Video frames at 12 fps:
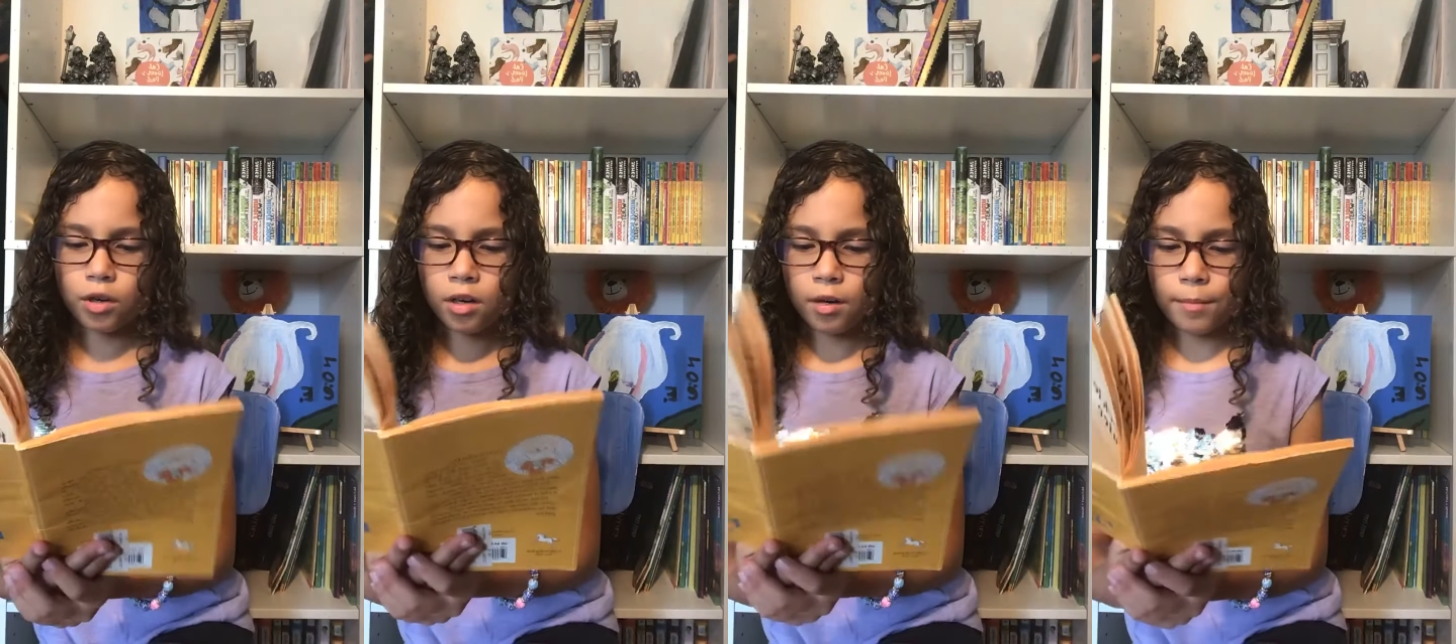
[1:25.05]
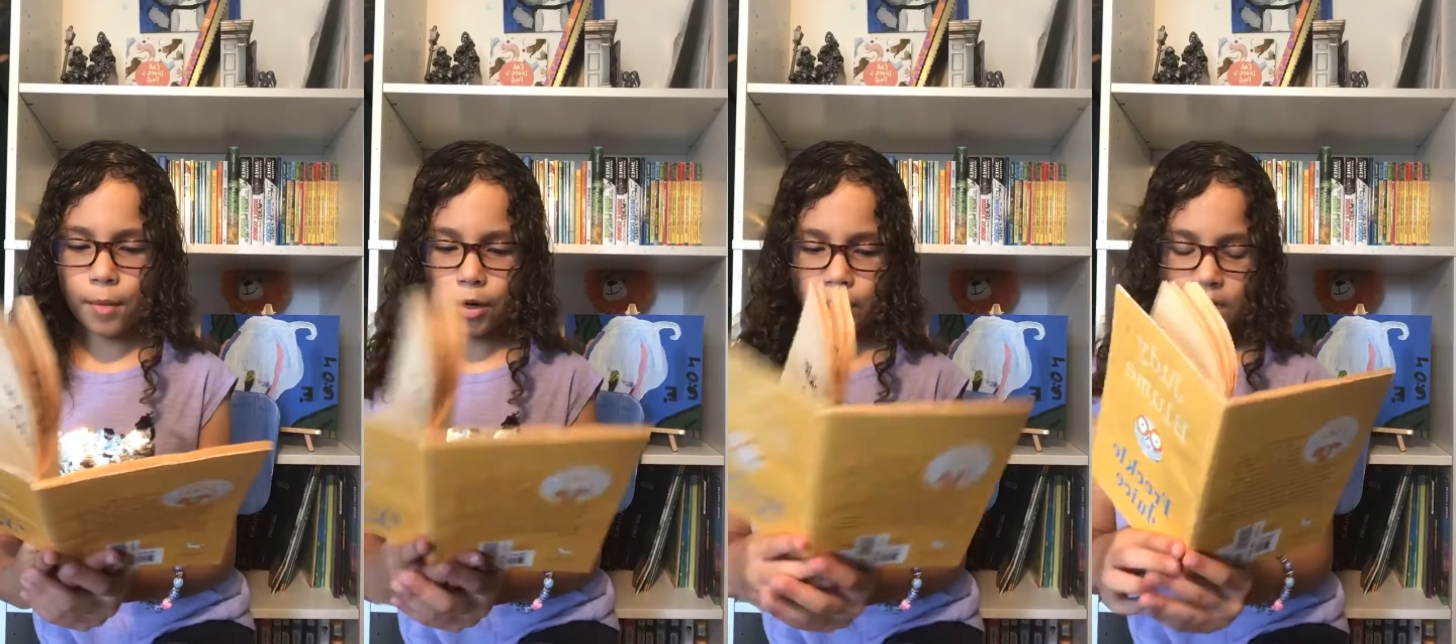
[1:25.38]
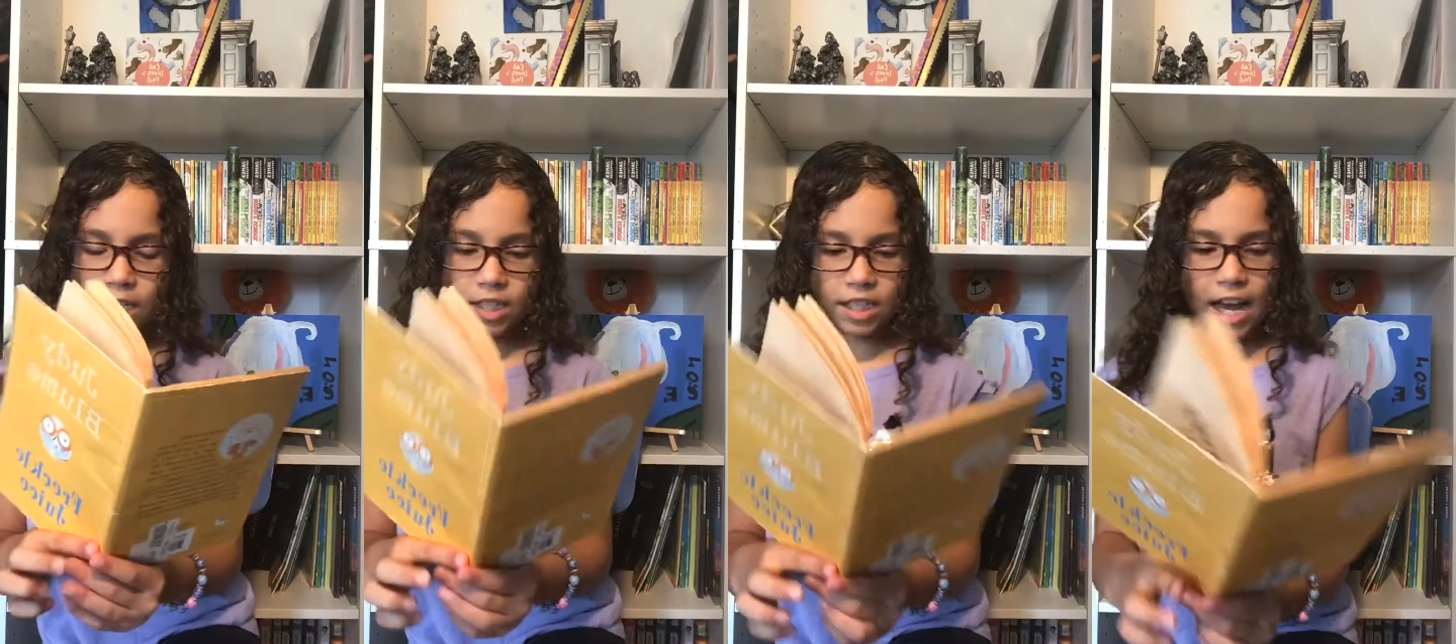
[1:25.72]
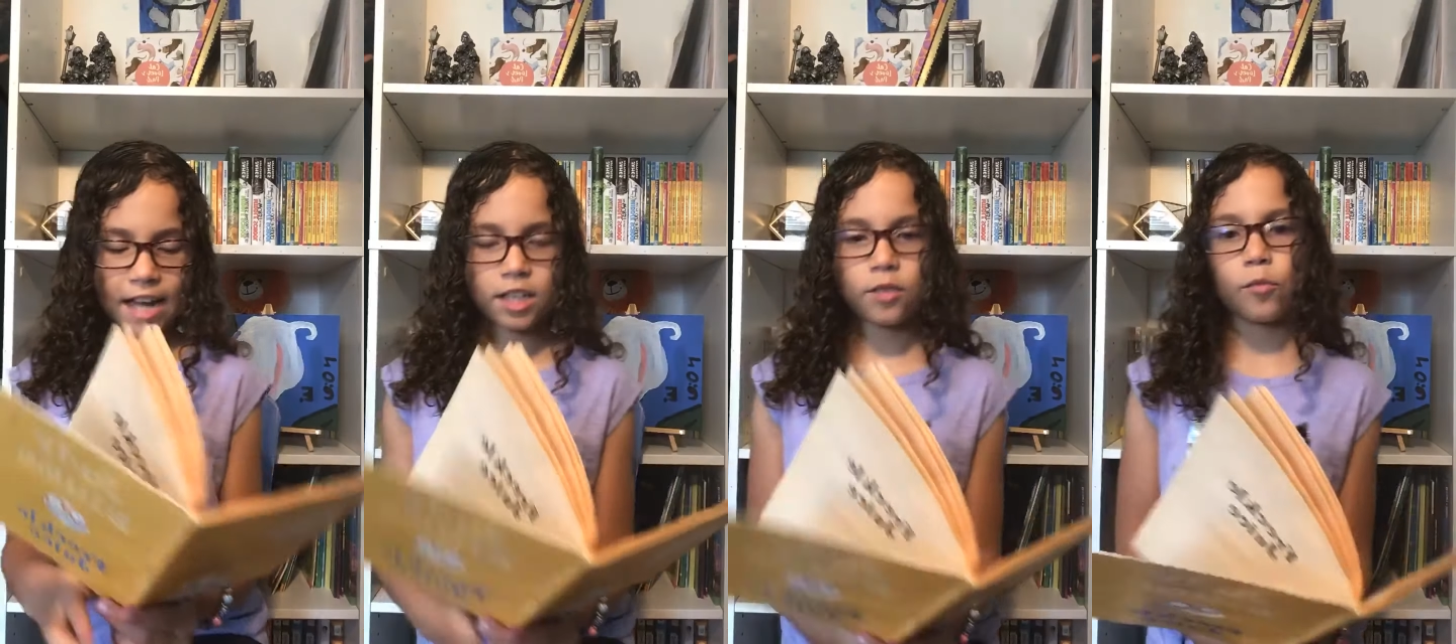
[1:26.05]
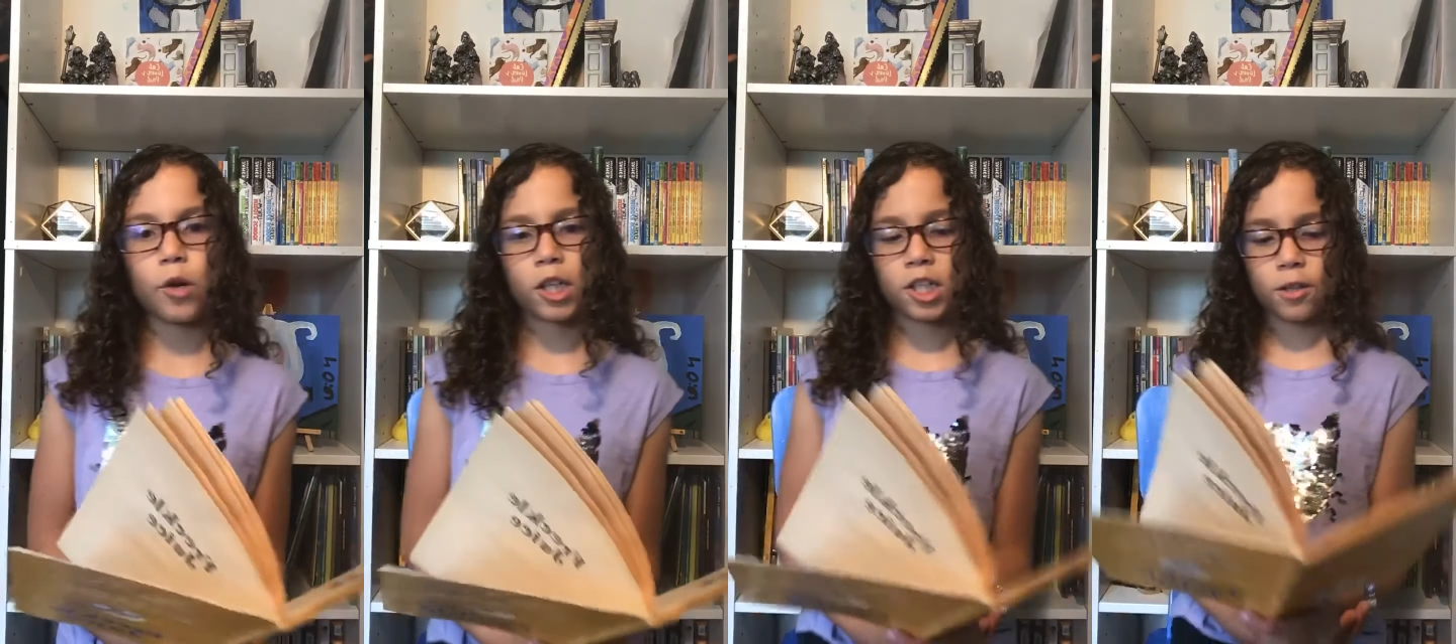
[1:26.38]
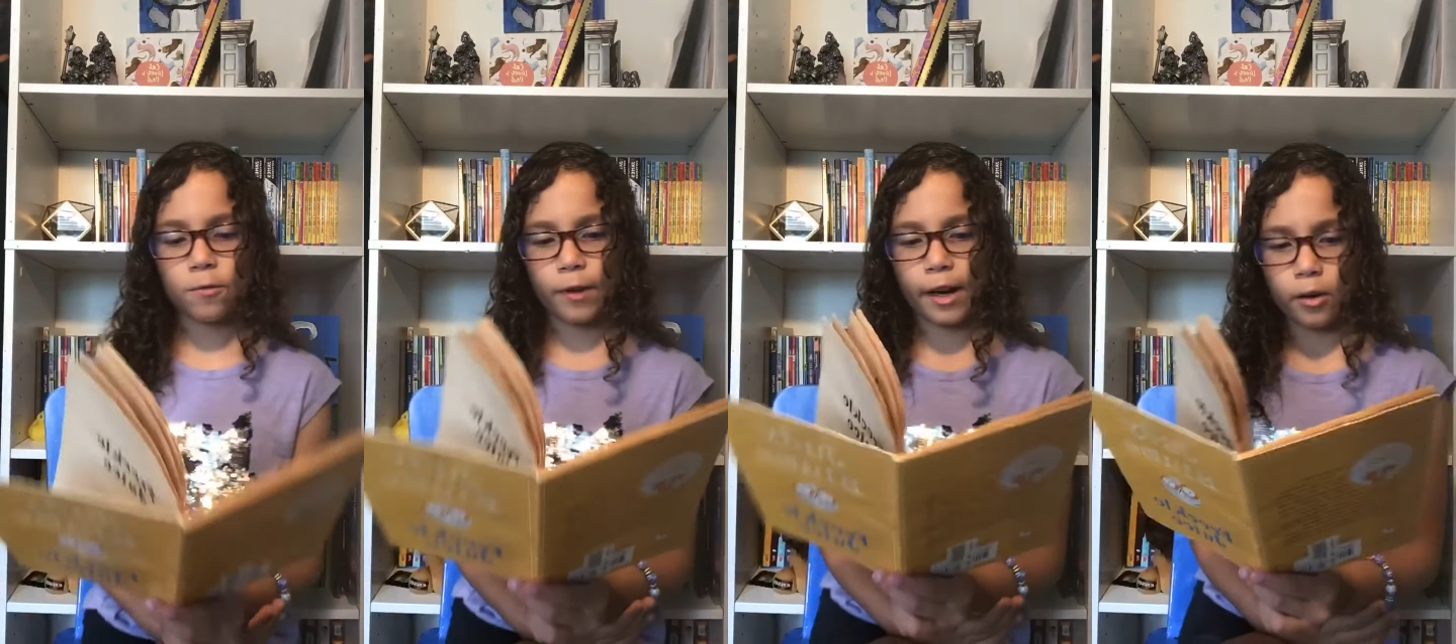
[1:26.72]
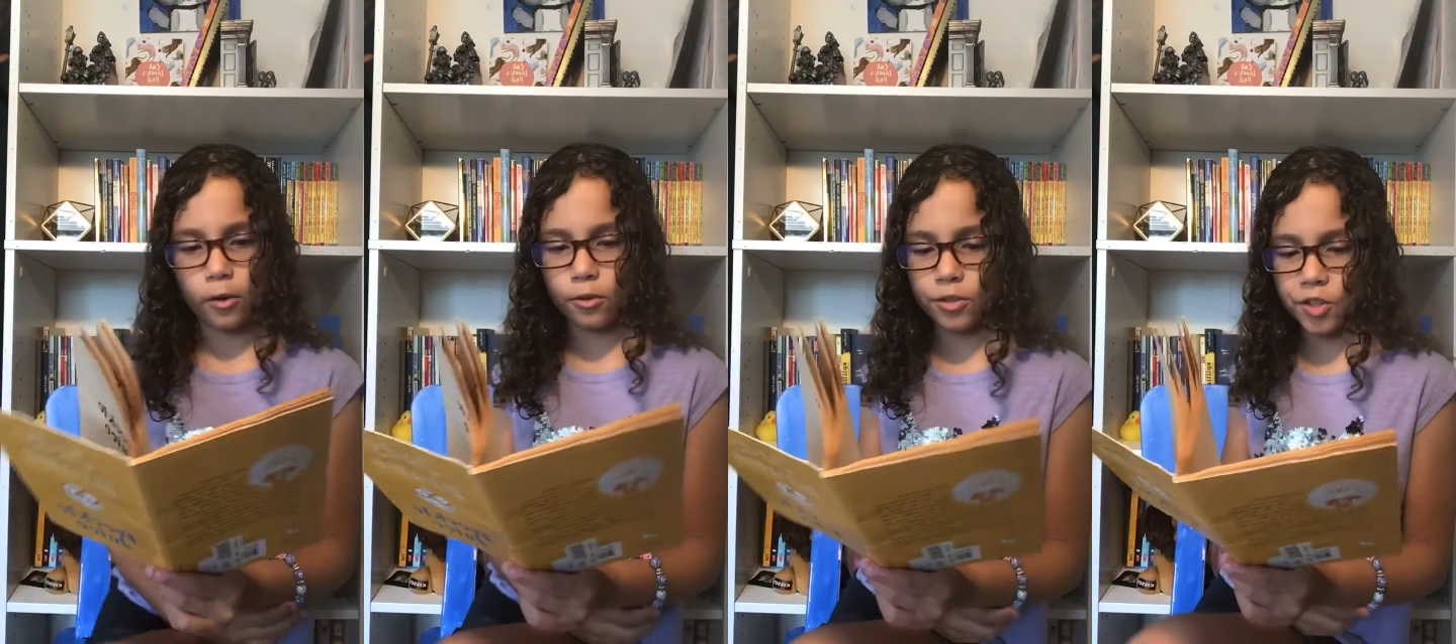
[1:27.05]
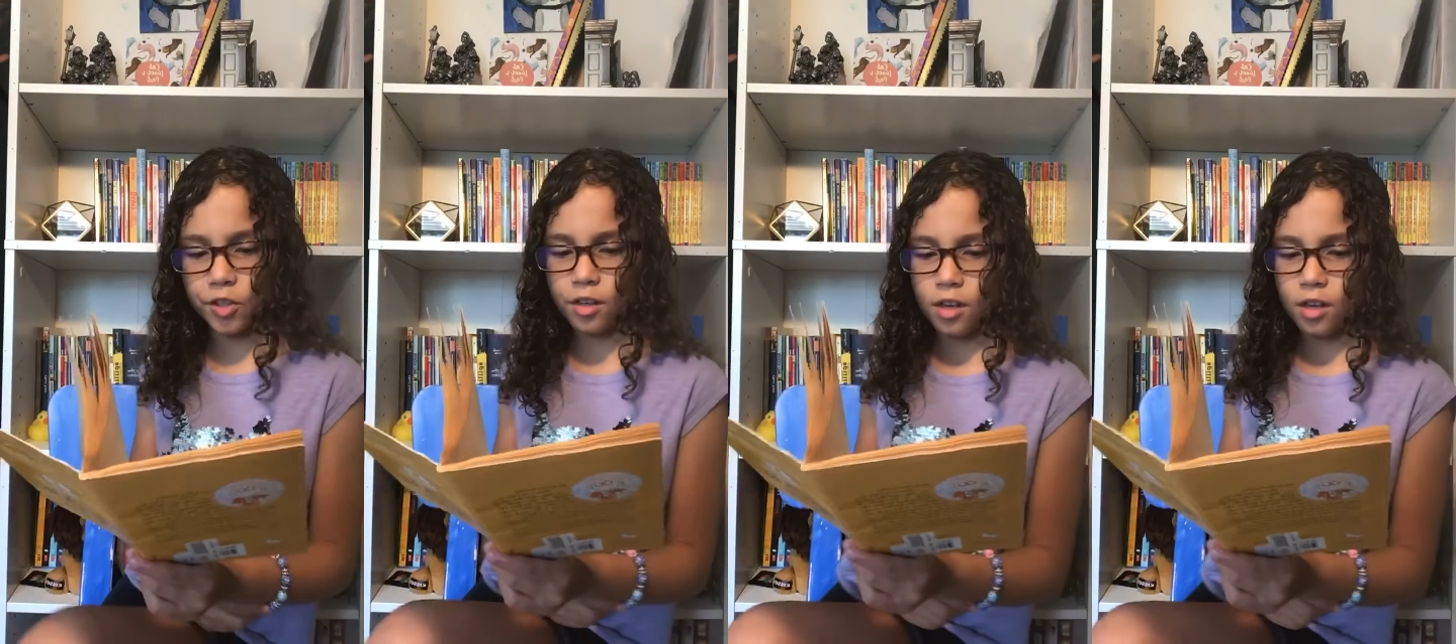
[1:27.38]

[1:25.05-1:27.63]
Marcus has wanted freckles.